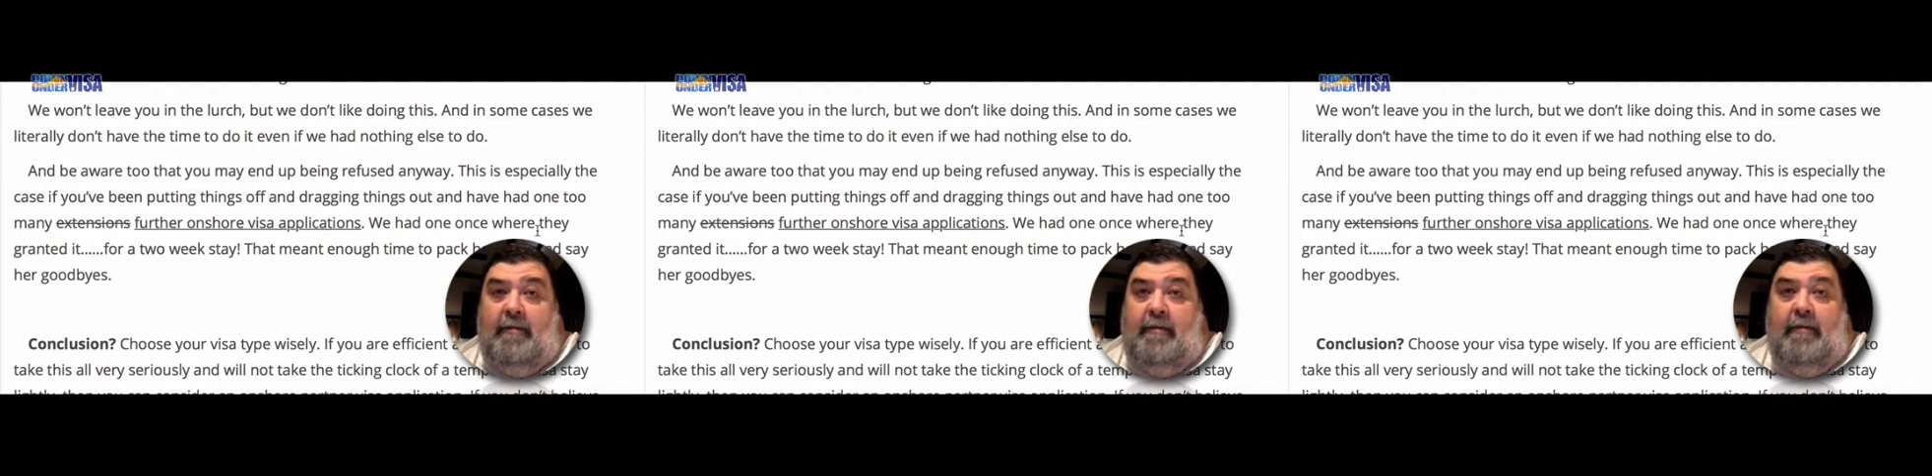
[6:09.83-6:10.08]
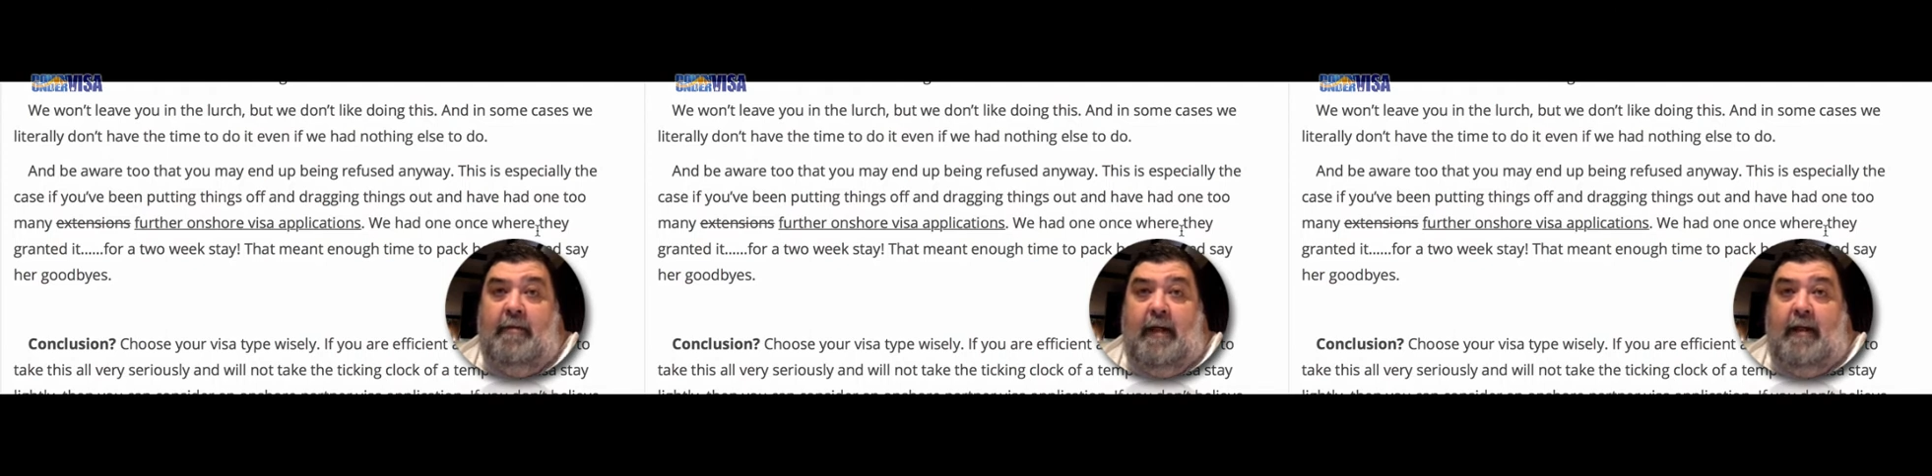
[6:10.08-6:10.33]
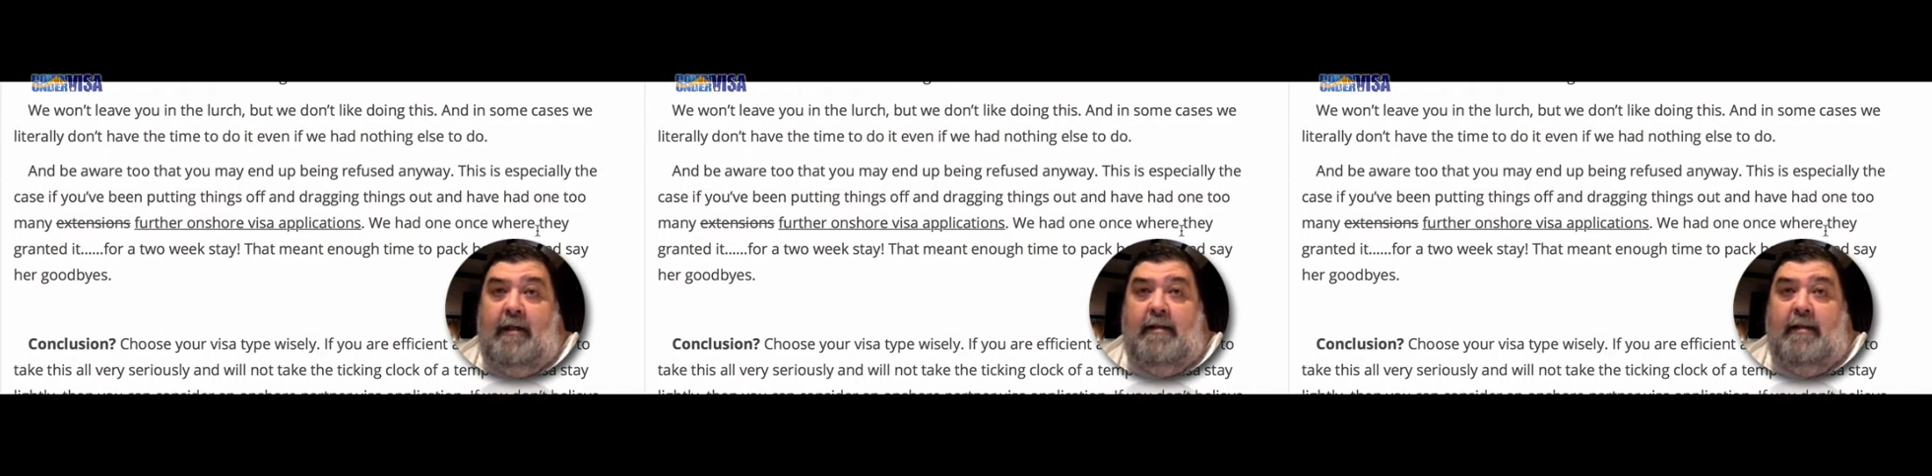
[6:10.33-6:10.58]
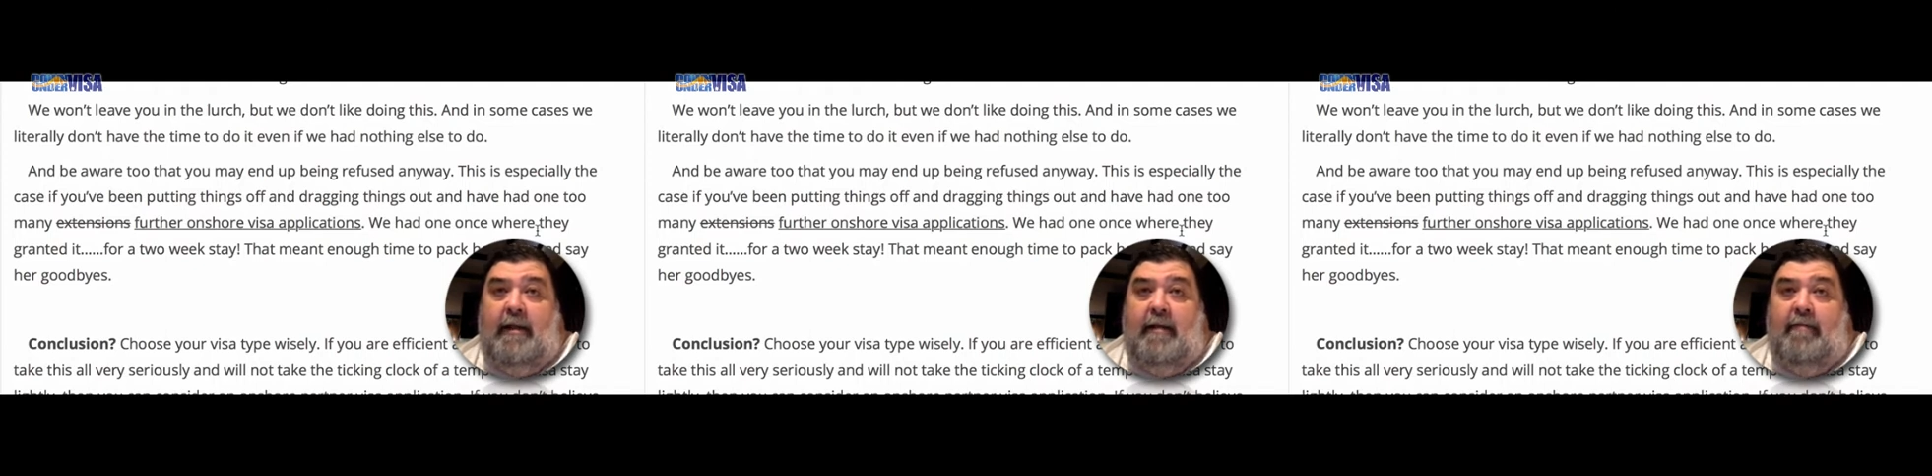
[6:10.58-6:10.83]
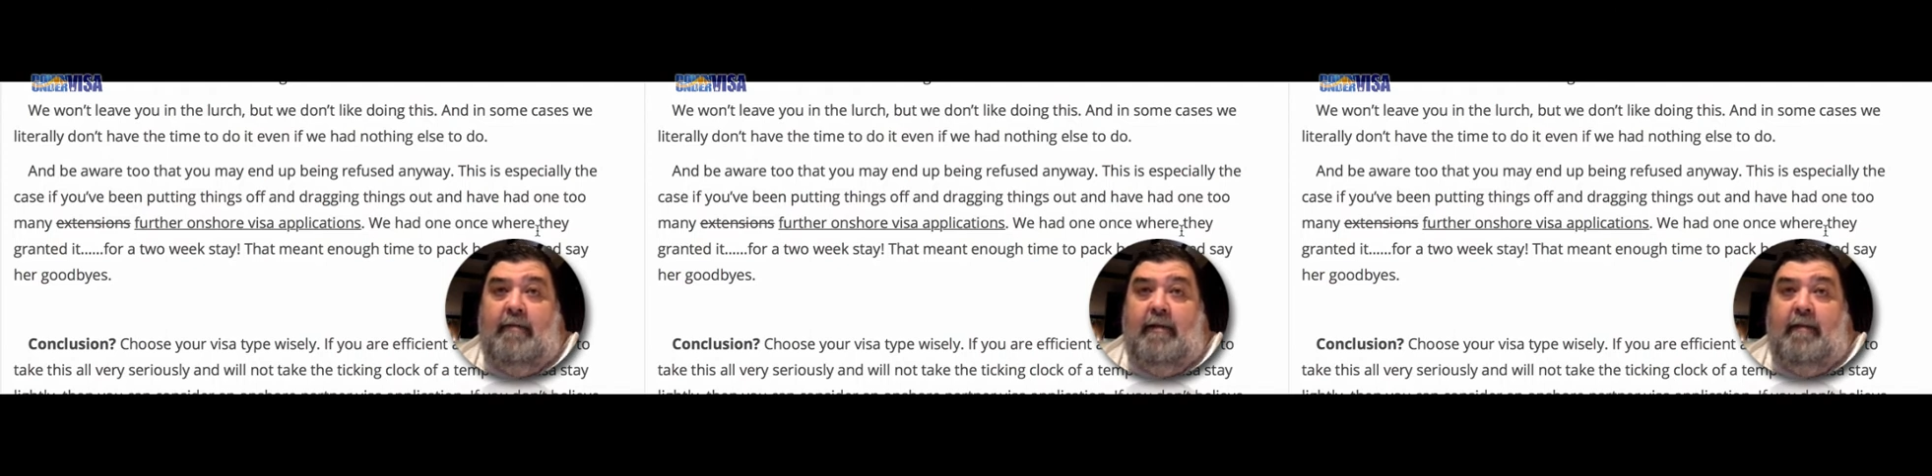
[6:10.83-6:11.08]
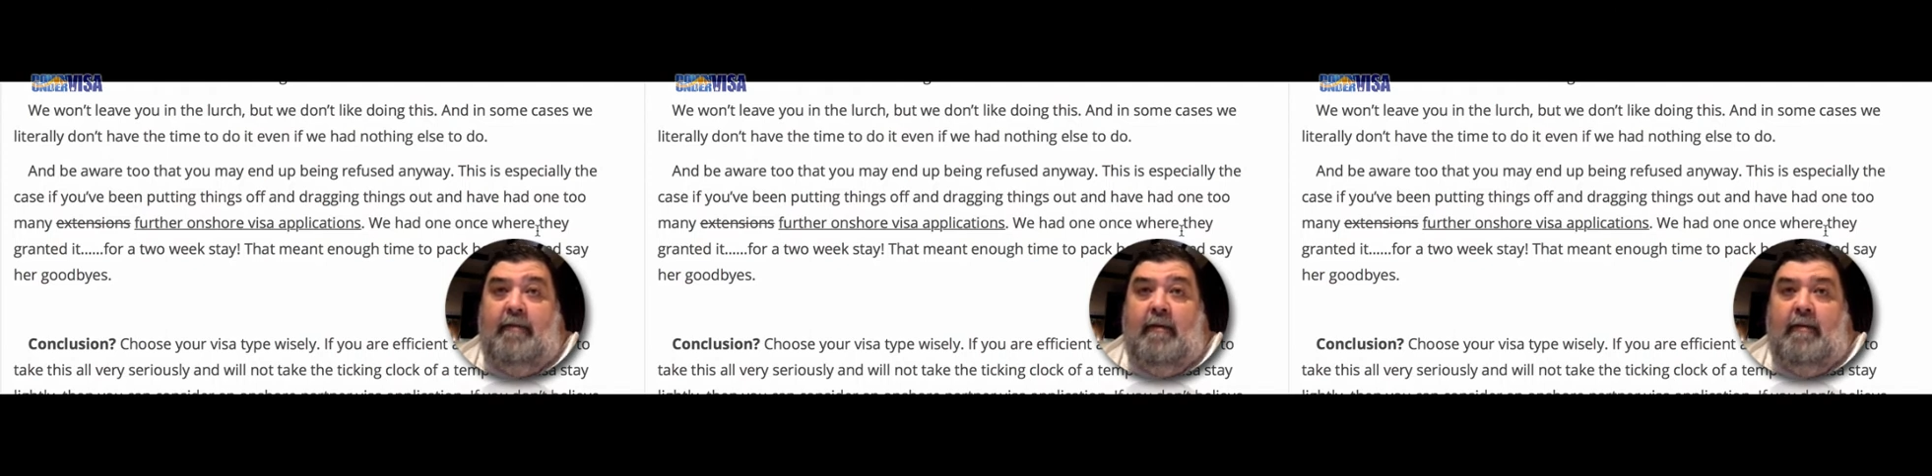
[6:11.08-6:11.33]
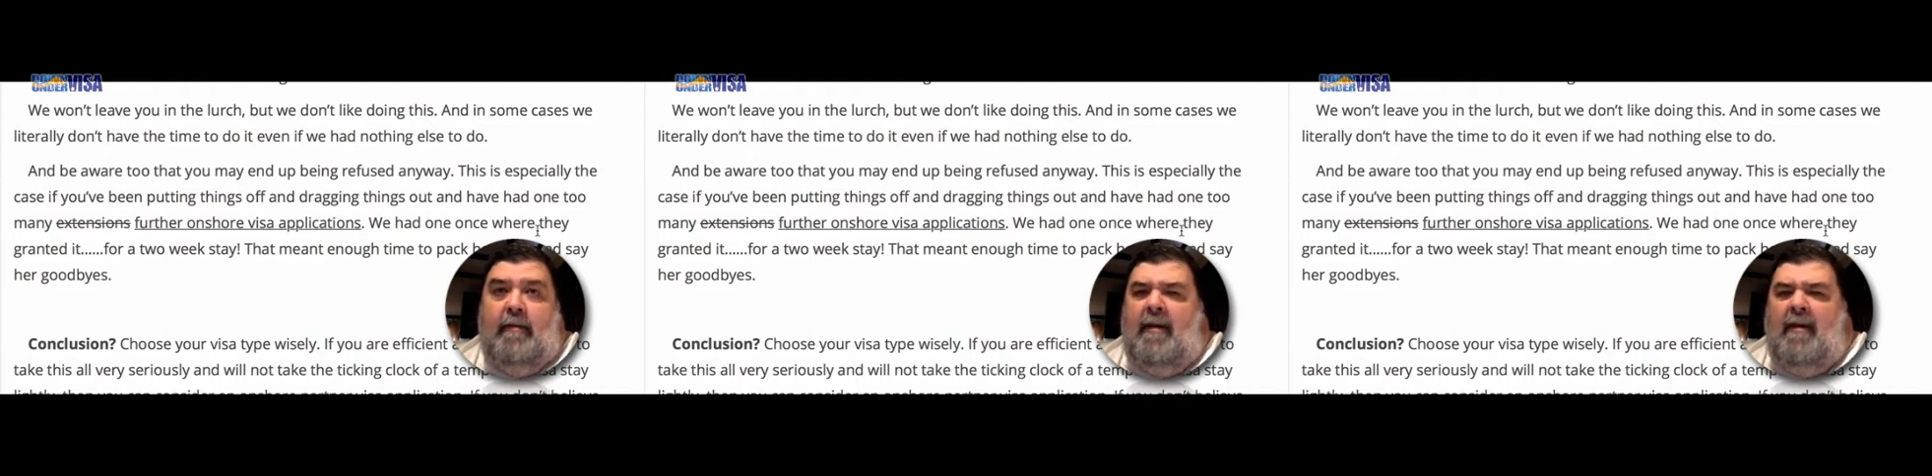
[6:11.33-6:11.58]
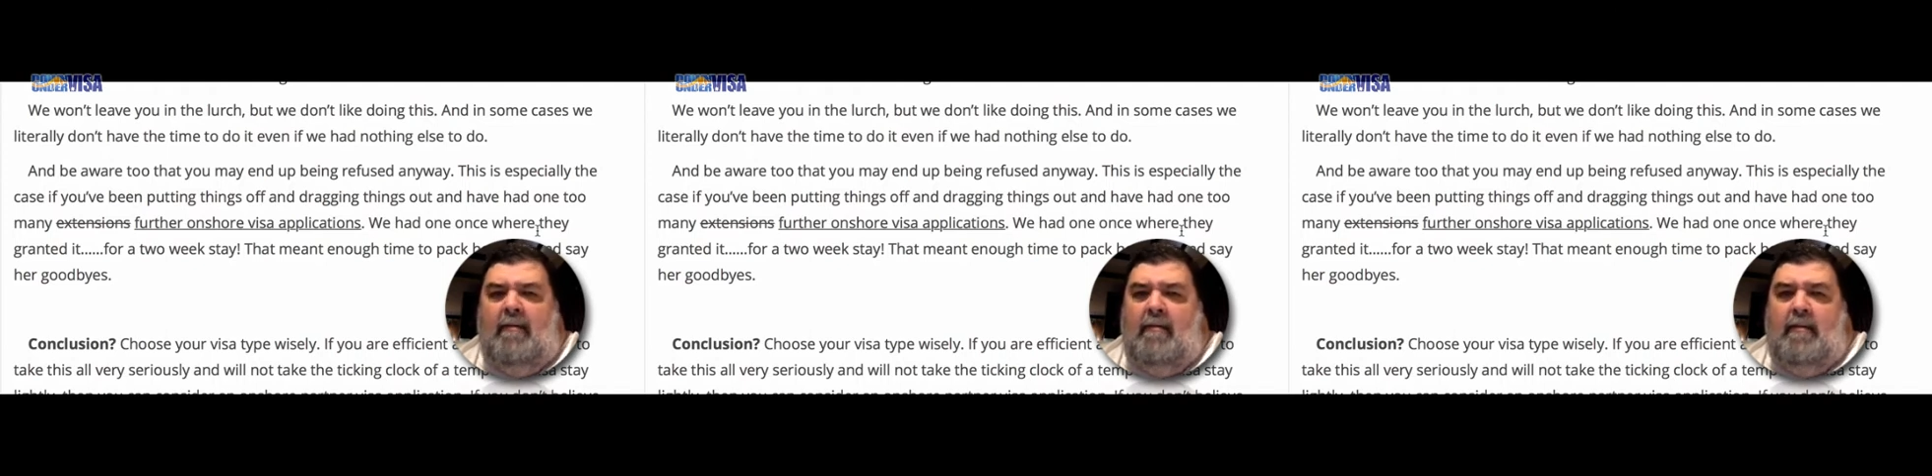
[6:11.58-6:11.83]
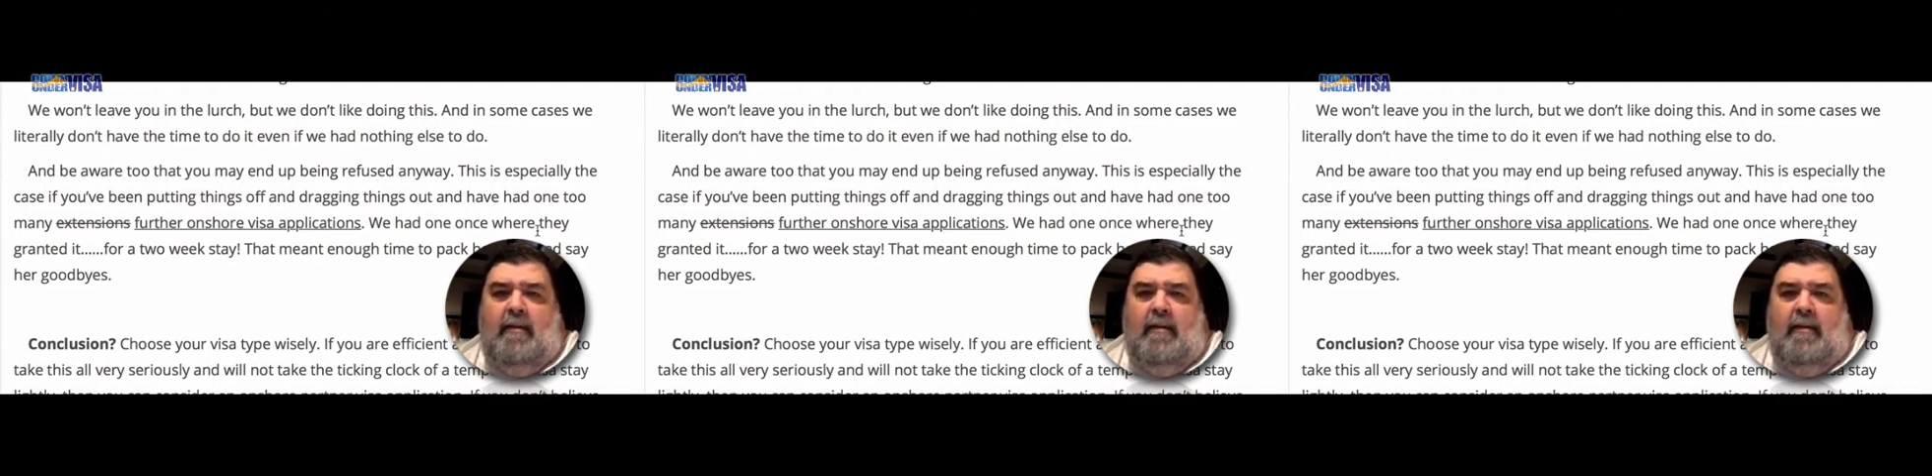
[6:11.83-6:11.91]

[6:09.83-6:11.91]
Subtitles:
a few days left and they've gone,